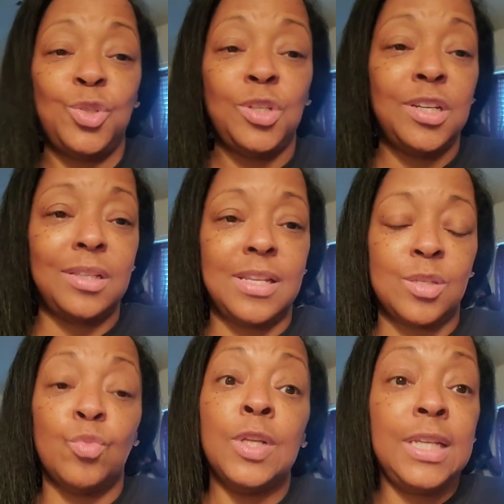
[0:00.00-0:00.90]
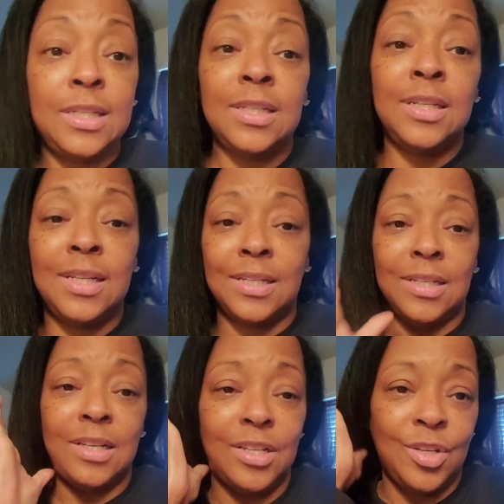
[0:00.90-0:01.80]
that you cook that's really good
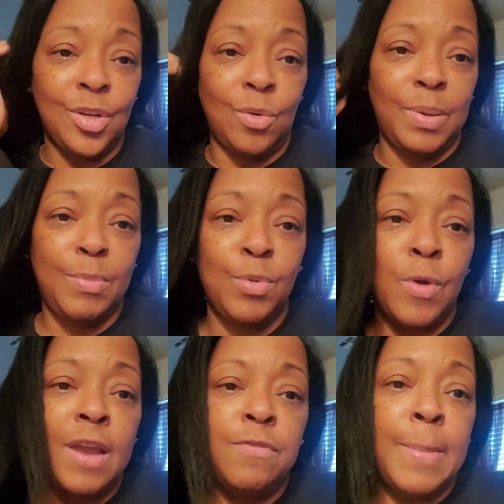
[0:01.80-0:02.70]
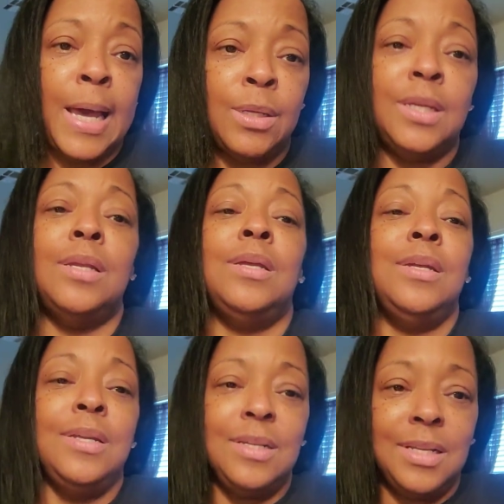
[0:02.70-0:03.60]
and you know, people rave about it,
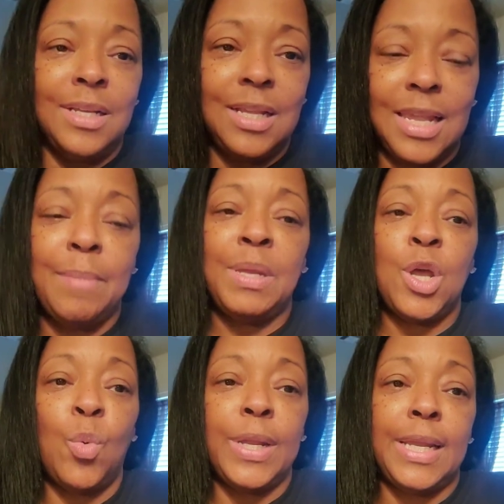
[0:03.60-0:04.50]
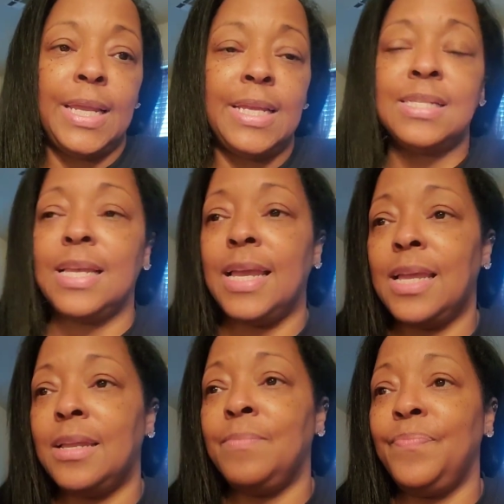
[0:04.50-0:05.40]
let me know what it is.
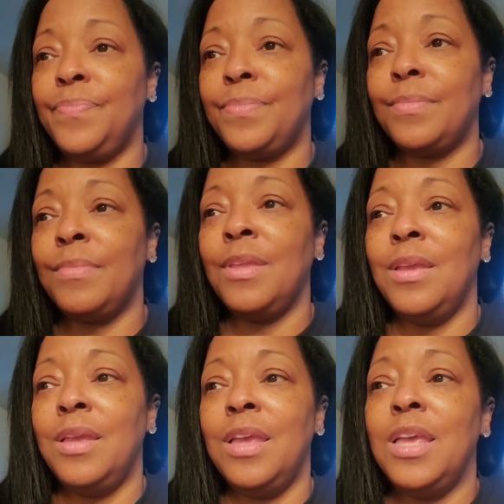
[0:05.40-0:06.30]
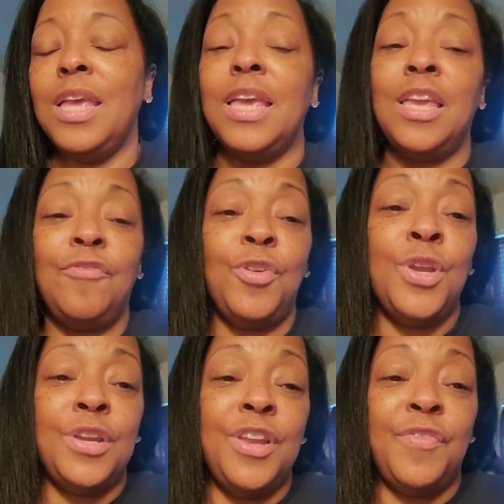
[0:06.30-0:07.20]
And If
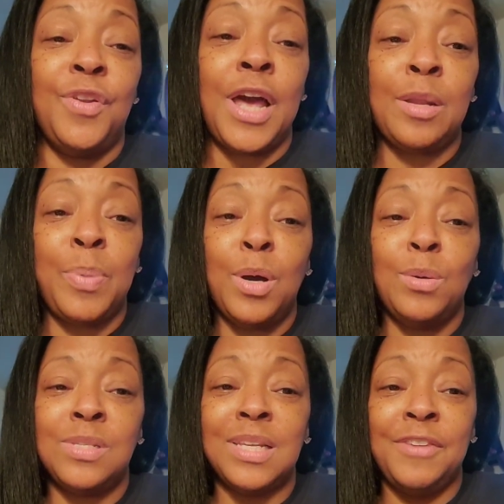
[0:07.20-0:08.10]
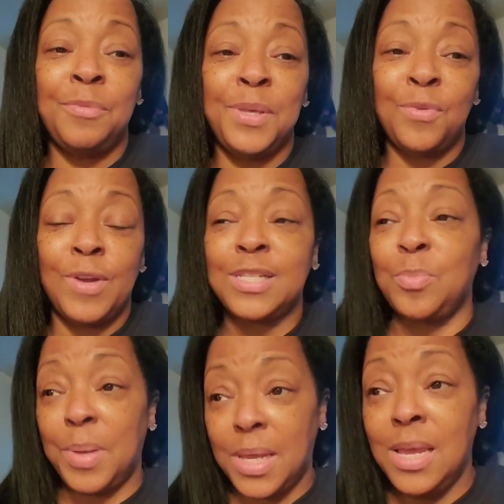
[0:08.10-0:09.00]
you're not opposed to giving me the
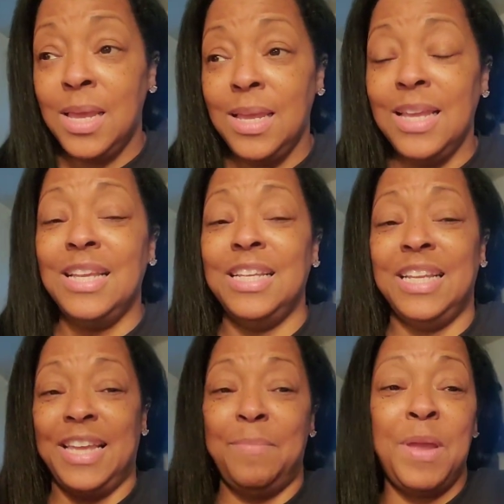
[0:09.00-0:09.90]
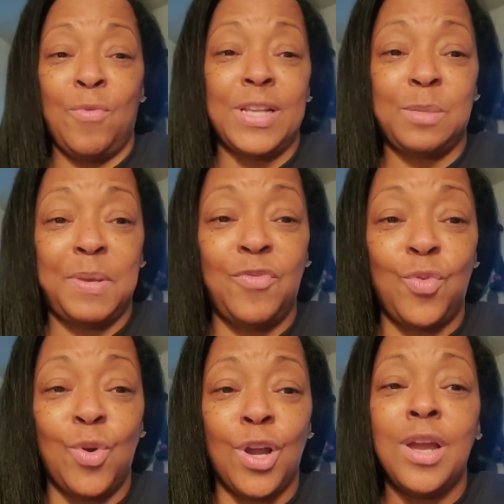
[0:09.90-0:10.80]
recipe, give me a recipe
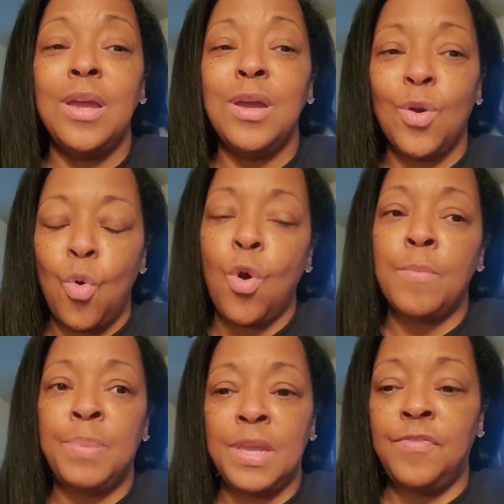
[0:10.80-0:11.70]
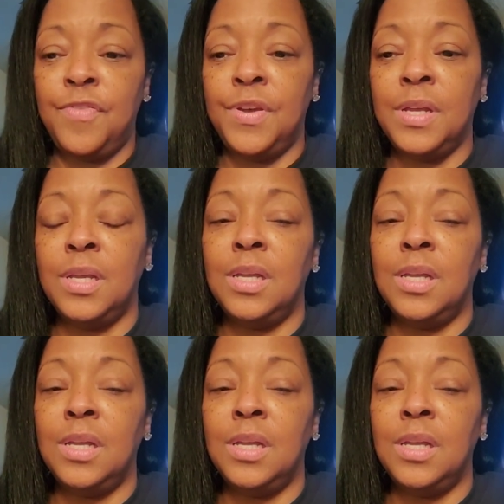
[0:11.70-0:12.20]
for corned beef